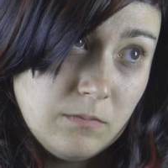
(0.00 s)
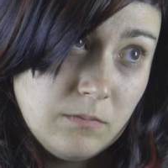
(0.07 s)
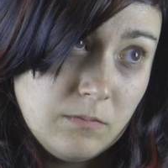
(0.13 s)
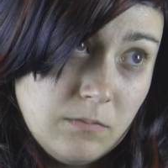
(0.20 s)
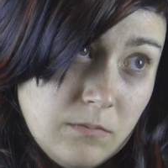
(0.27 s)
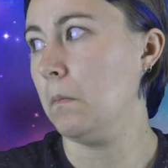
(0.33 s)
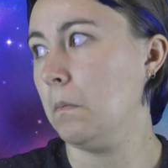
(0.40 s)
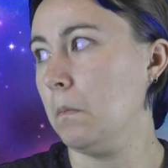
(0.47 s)

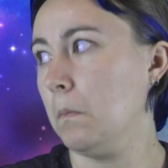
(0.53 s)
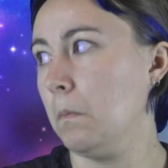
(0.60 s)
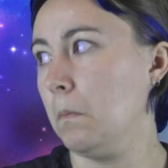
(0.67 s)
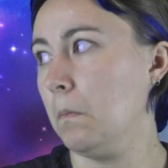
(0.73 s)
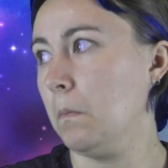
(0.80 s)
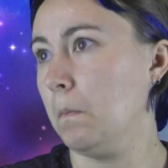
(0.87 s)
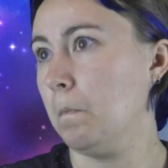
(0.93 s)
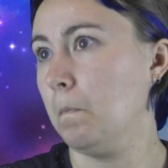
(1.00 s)

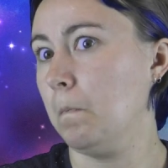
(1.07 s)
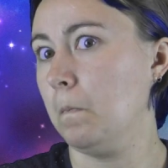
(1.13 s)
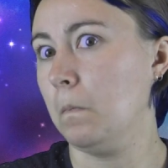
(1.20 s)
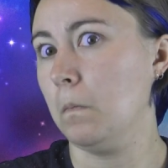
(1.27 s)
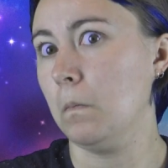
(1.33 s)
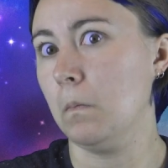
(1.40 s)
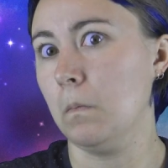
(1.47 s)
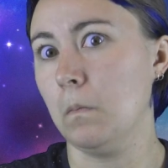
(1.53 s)

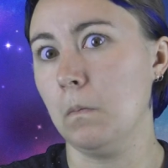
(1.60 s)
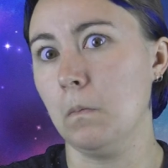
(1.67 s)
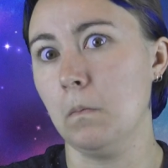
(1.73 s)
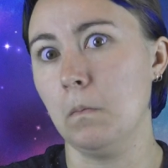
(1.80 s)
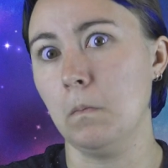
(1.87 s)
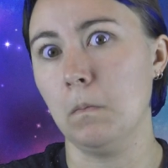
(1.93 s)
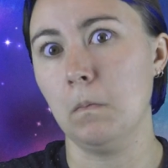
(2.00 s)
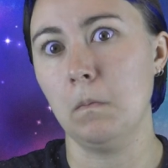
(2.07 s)

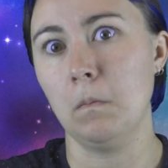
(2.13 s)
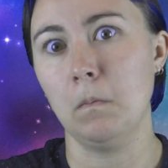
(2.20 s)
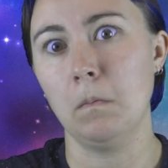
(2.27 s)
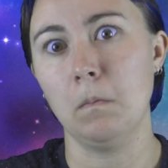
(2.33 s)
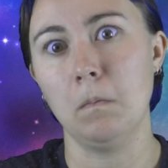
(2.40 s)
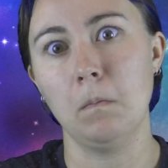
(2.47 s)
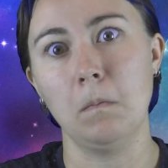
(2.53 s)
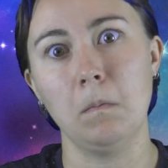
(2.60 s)

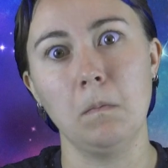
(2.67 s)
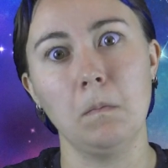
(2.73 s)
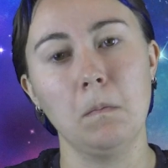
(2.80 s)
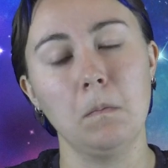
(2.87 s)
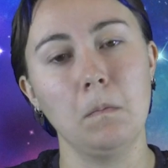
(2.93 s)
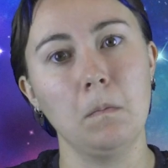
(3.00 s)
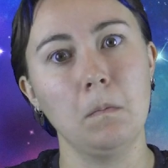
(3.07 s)
No one is speaking in this clip.